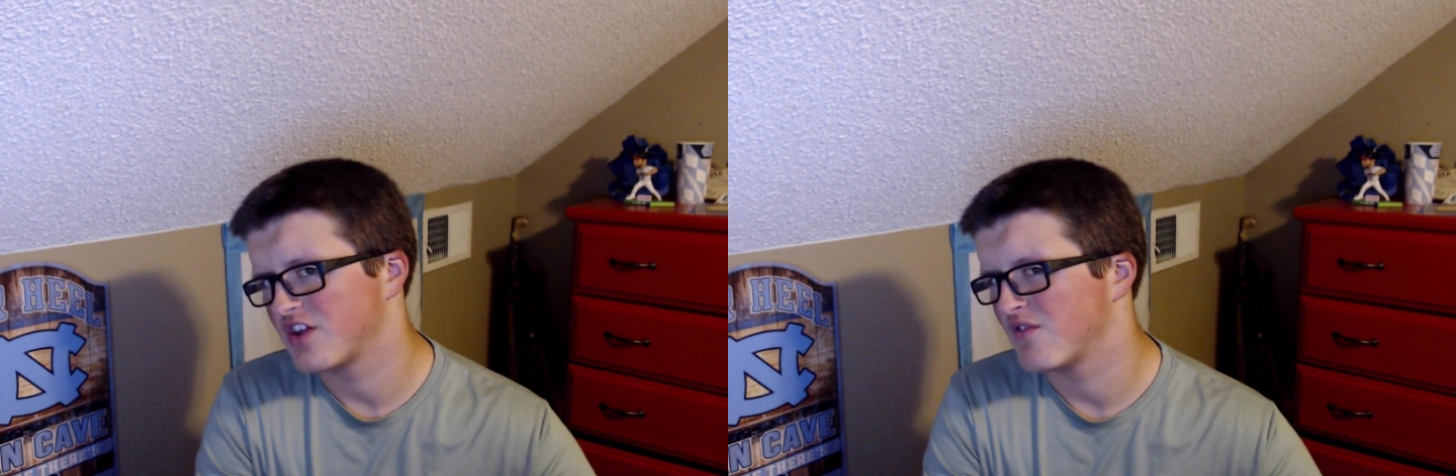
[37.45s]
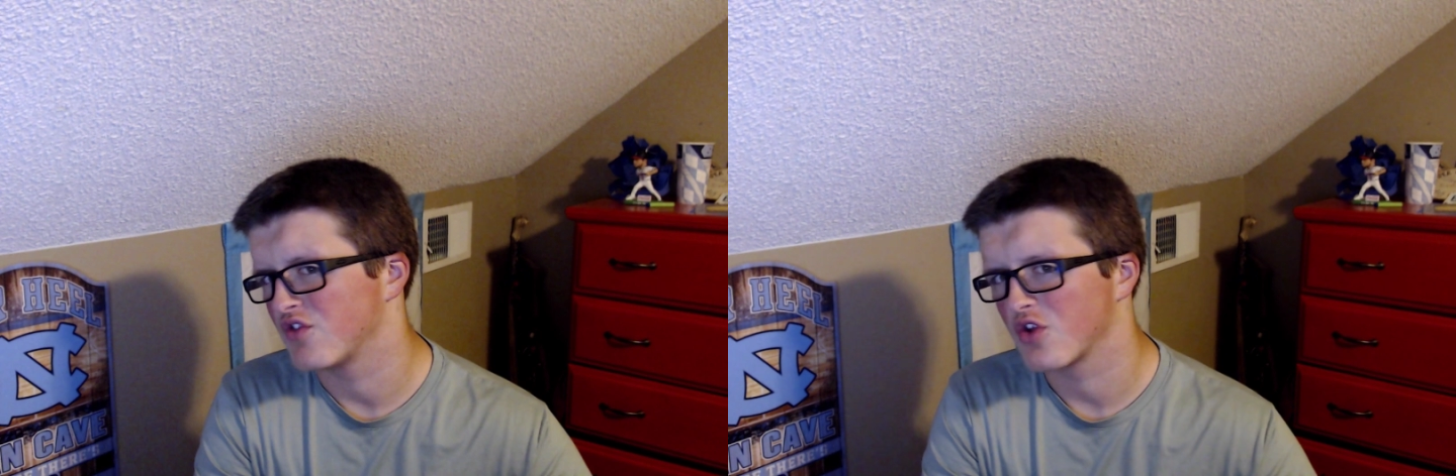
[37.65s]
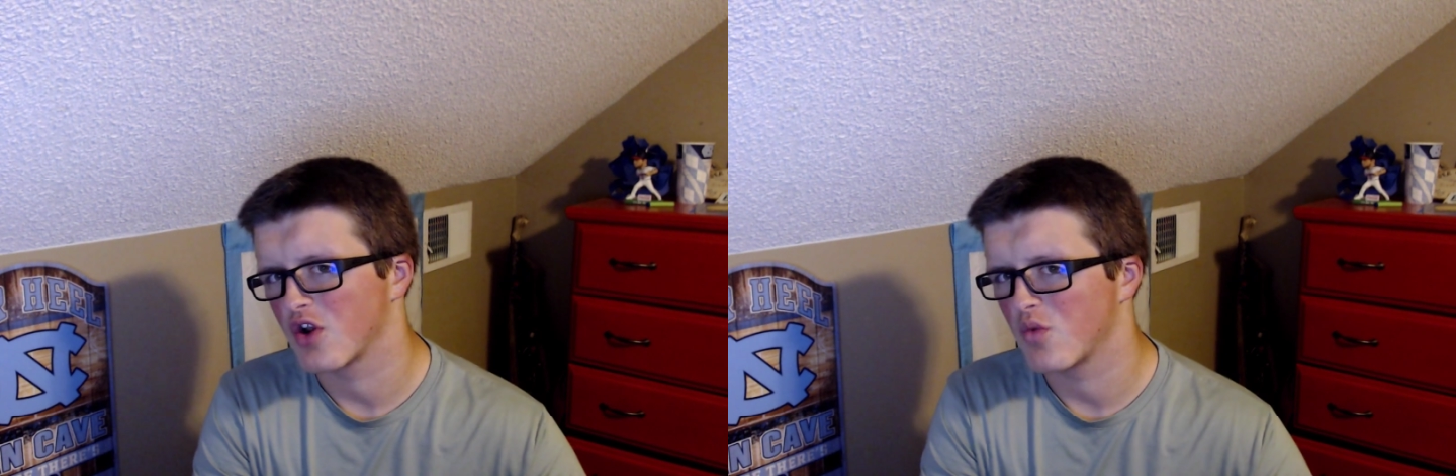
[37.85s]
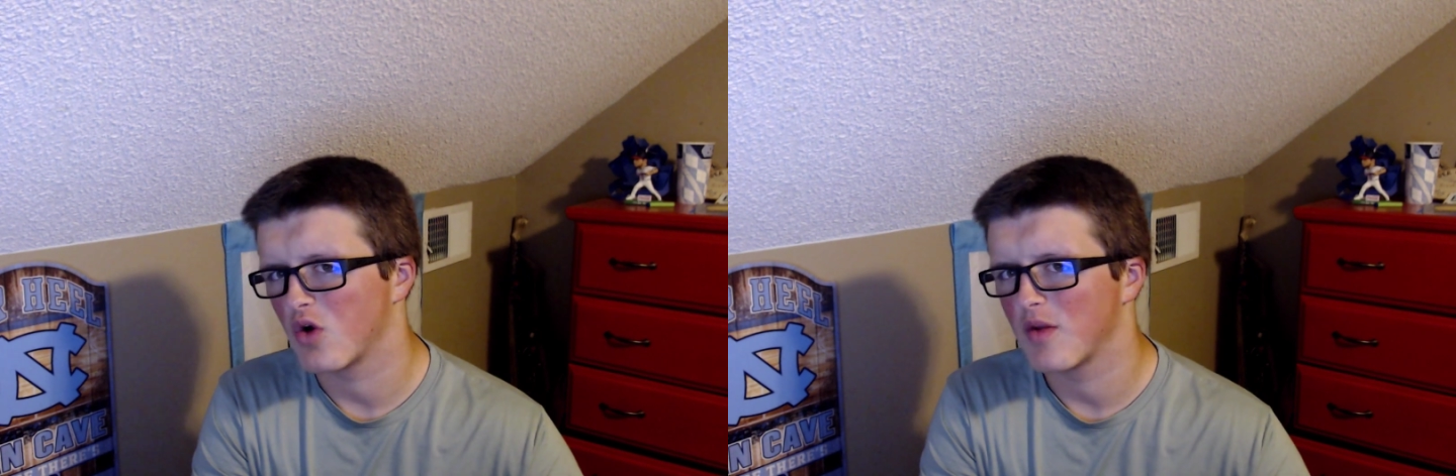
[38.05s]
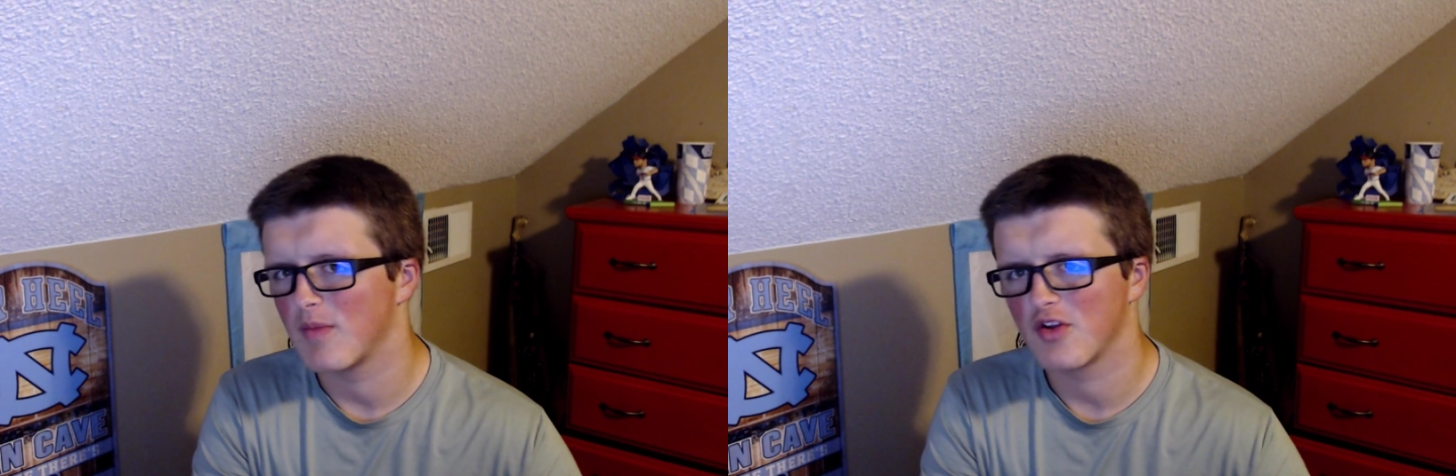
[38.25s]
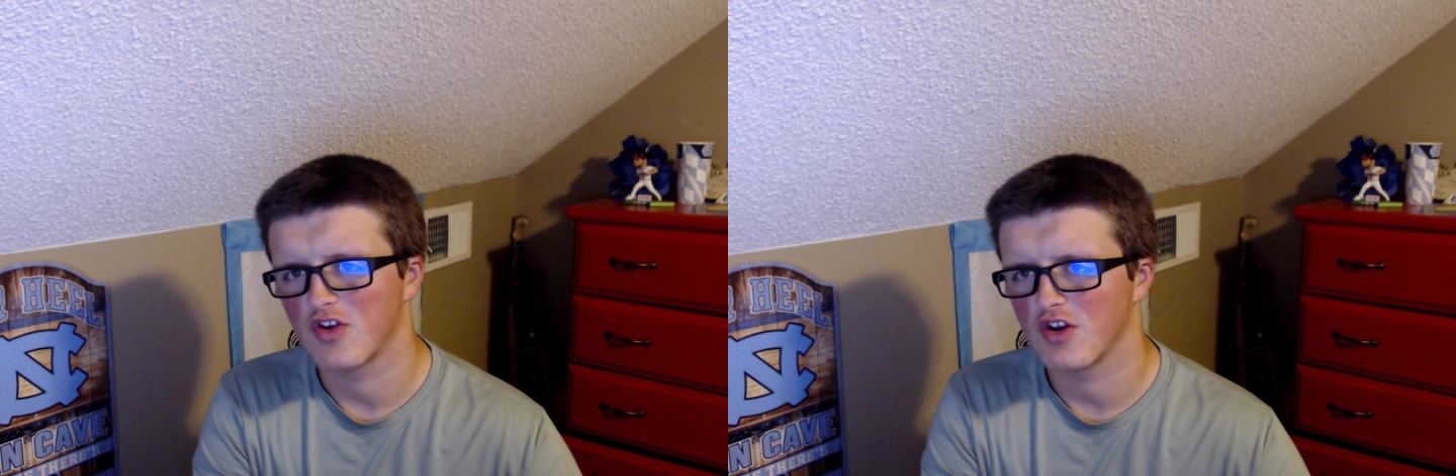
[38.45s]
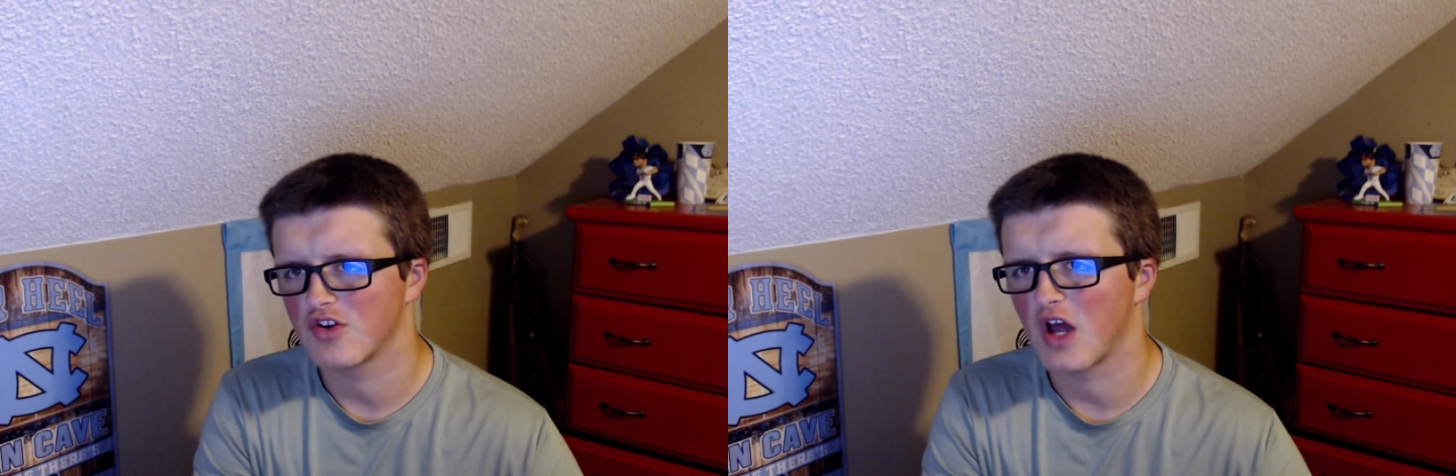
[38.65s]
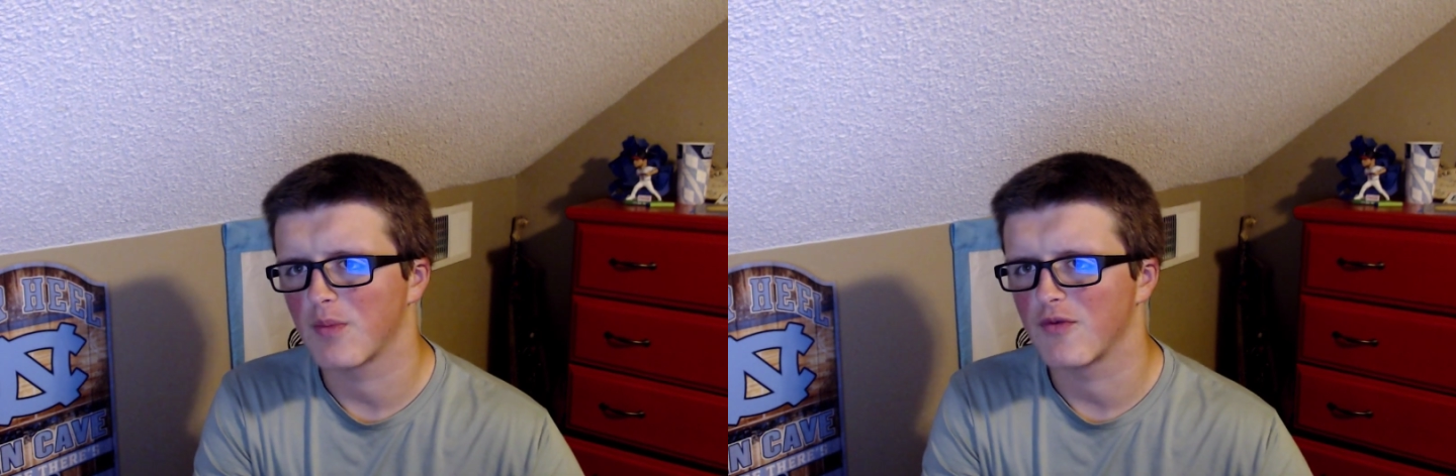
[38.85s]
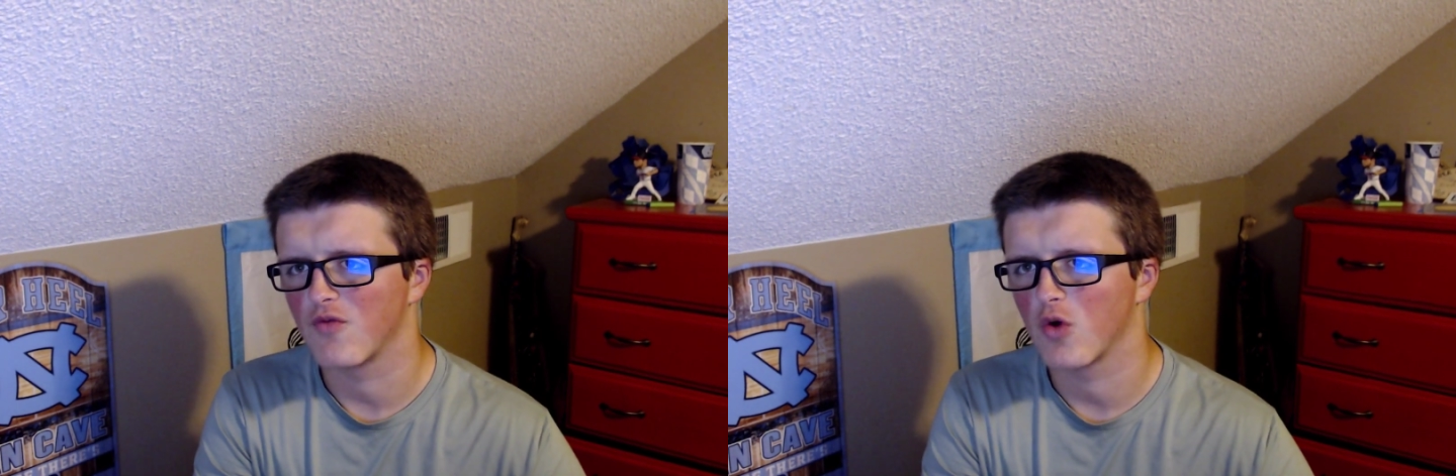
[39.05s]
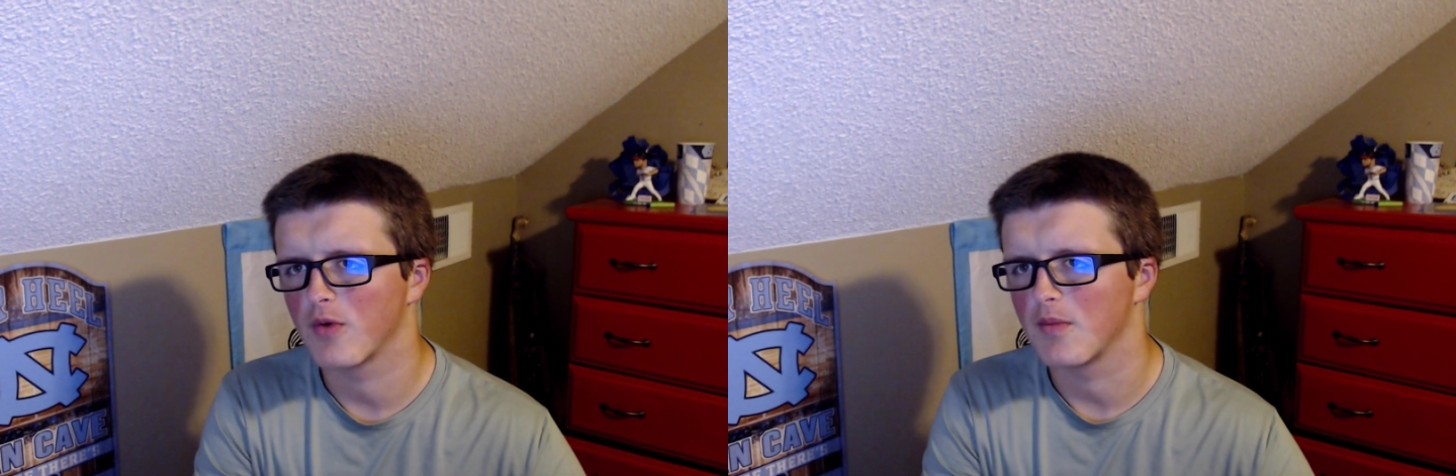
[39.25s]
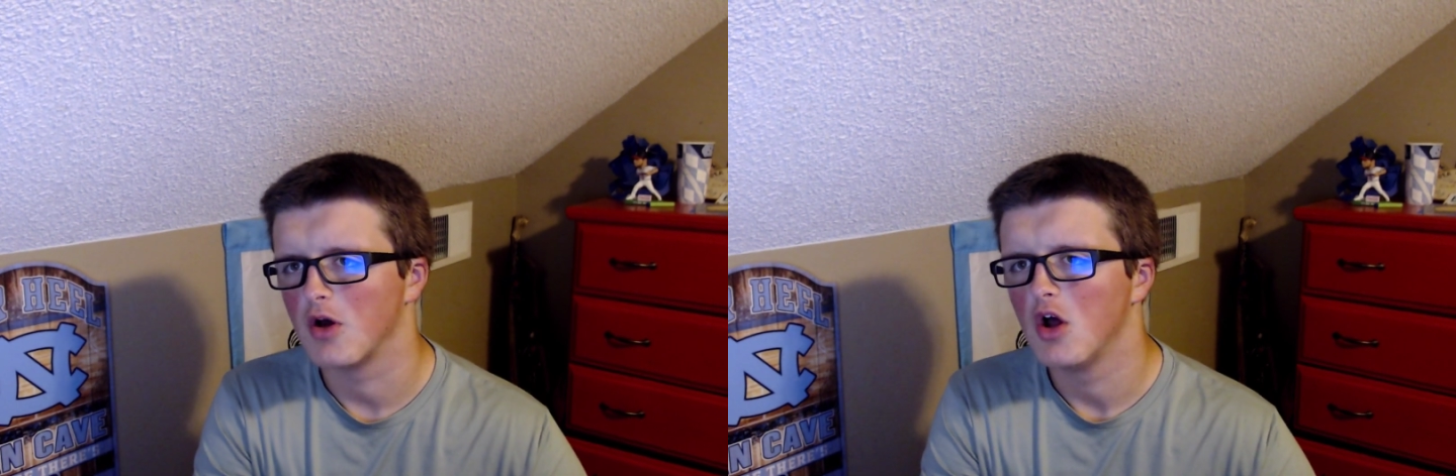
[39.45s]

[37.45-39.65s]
7-31. Michigan outperformed them.